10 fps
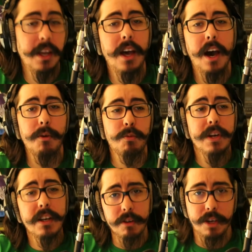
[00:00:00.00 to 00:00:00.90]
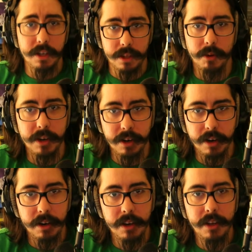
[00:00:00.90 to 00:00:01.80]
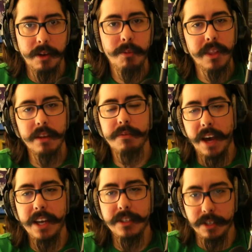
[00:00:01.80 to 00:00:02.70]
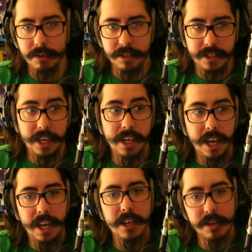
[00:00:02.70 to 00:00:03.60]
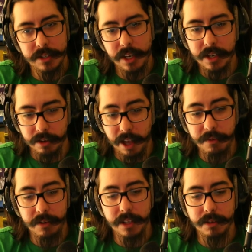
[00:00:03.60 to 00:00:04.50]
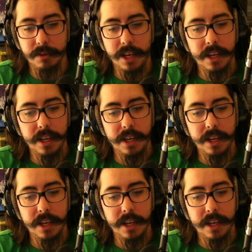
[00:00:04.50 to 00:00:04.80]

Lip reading: A real good lawyer will advise you and say, hey, you're signing your life rights away.